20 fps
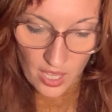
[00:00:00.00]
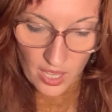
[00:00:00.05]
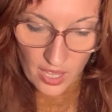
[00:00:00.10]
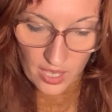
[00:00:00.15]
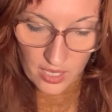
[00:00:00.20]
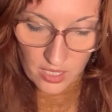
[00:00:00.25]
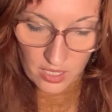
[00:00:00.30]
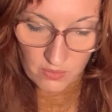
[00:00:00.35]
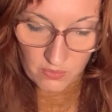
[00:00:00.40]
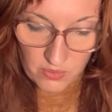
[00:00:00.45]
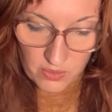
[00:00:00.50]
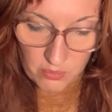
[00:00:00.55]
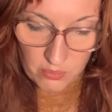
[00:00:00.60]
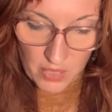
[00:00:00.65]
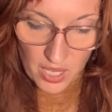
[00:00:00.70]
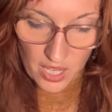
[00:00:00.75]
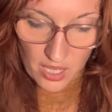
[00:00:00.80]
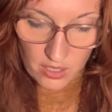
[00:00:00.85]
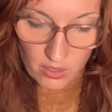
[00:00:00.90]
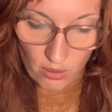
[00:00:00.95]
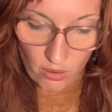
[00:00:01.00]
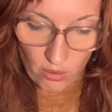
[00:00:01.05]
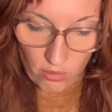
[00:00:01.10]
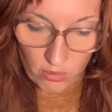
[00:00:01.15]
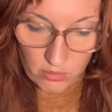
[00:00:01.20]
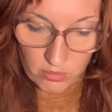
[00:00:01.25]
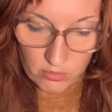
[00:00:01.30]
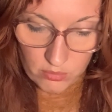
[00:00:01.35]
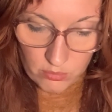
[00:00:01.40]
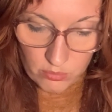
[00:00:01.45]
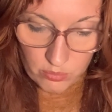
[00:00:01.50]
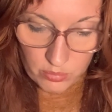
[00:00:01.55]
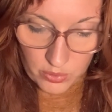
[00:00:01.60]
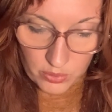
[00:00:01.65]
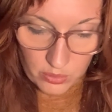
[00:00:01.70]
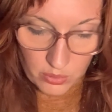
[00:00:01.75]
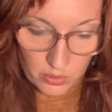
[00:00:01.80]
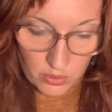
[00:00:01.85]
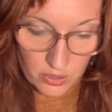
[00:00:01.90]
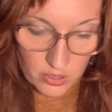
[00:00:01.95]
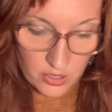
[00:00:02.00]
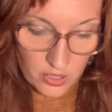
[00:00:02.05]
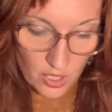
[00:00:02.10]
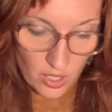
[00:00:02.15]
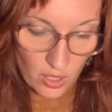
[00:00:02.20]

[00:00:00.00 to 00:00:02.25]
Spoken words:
And every man on board,